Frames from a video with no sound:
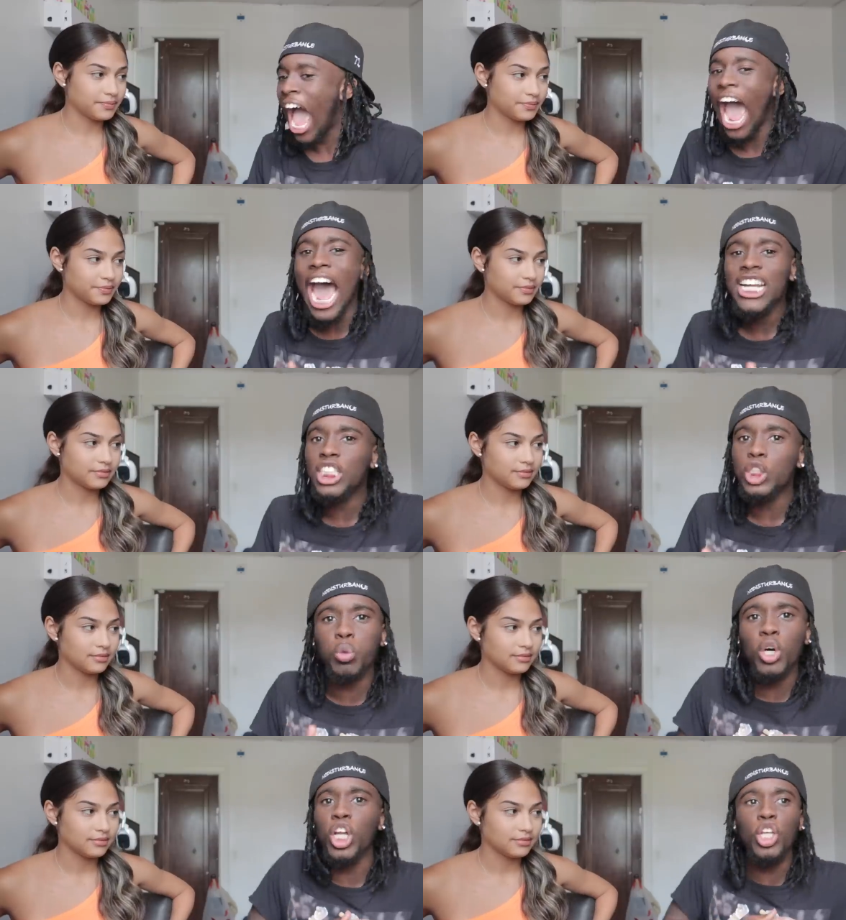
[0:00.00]
Speaker 1: I
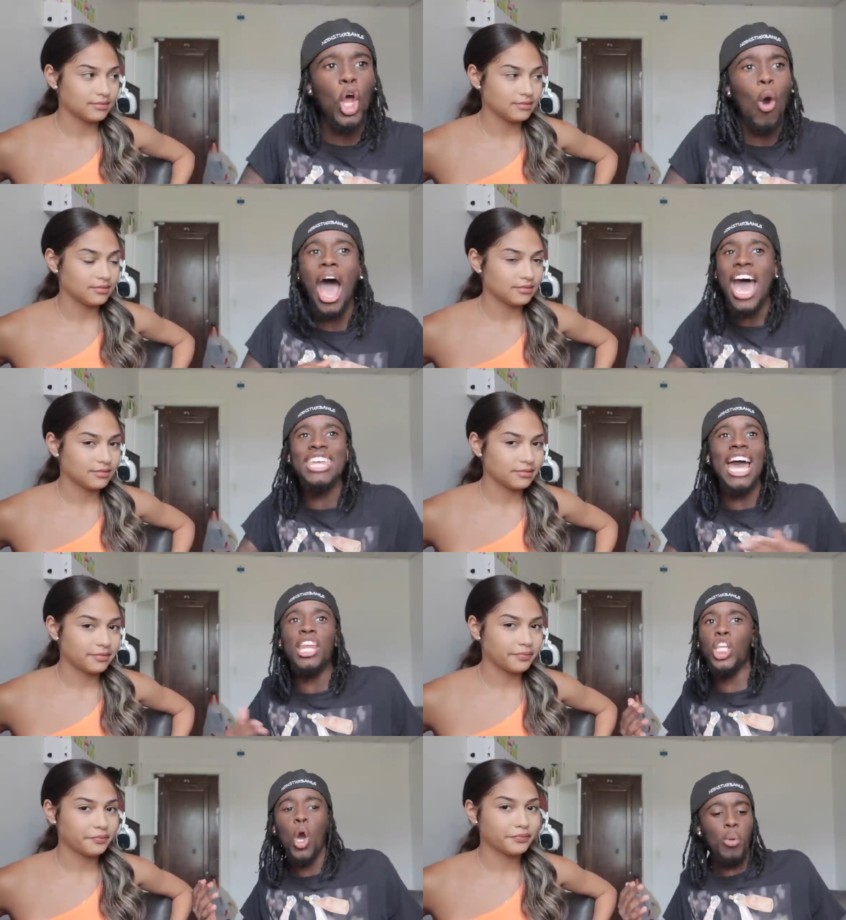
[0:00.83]
just want to know how
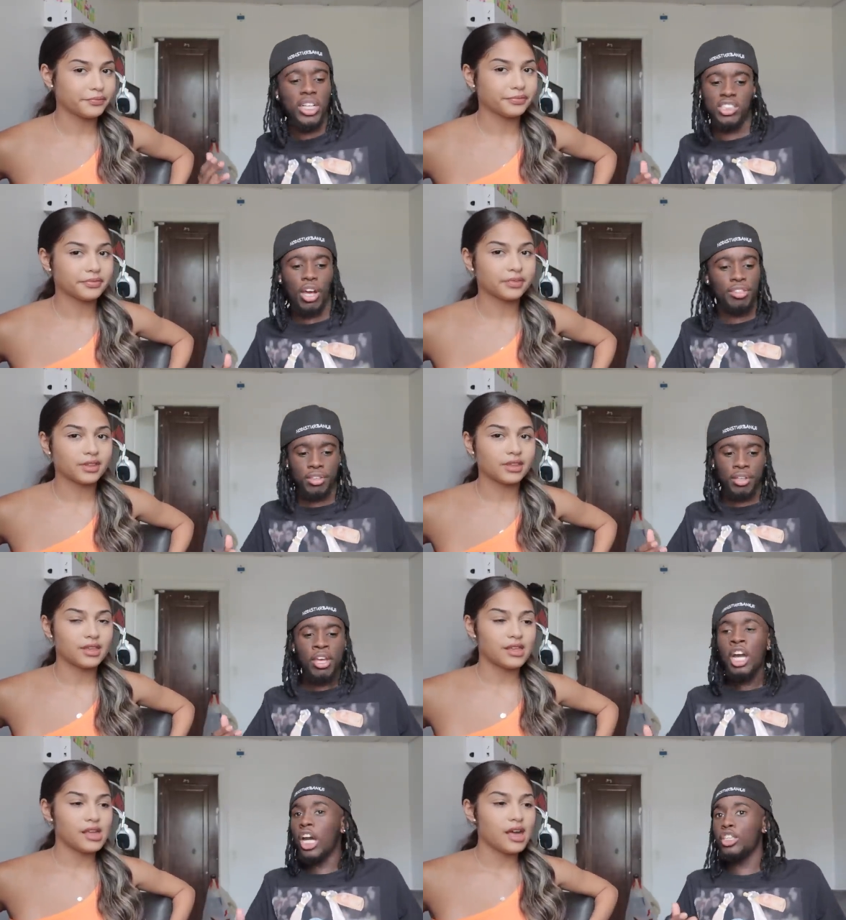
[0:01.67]
y'all know each other.
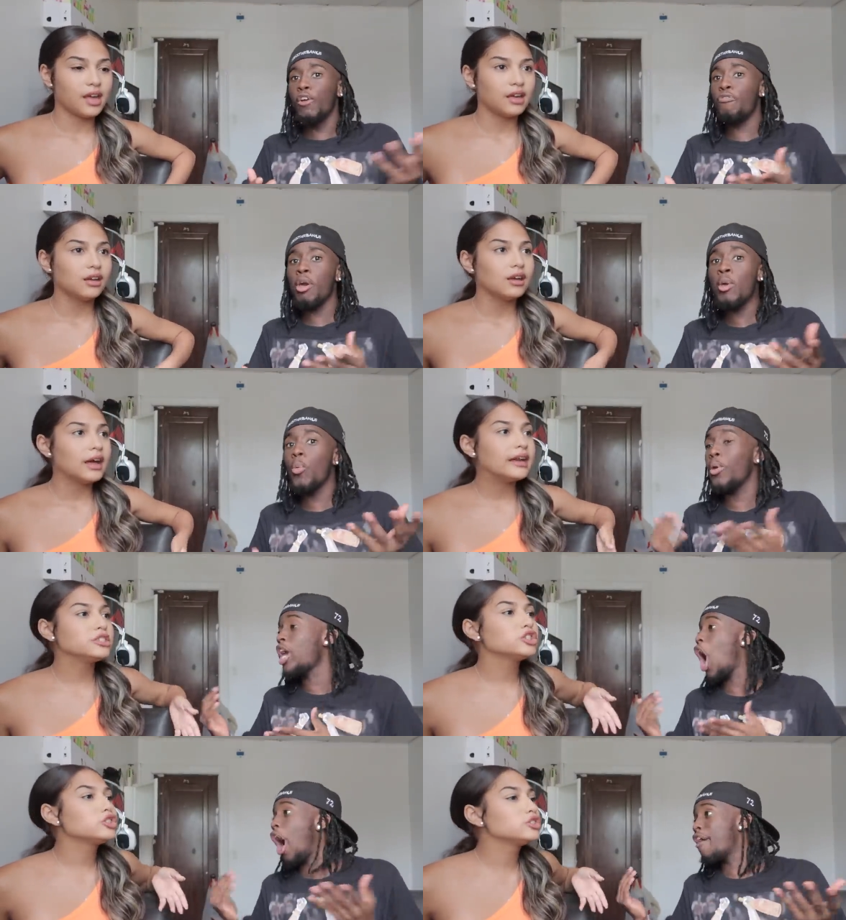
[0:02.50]
Because you feel me?
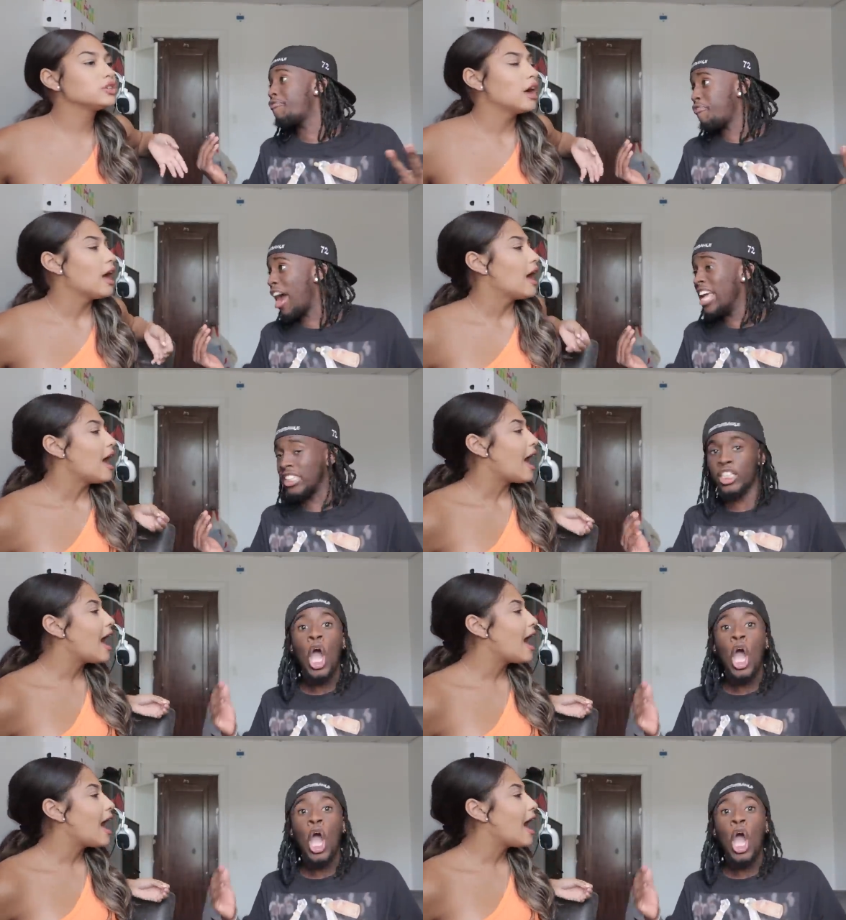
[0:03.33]
We are friends.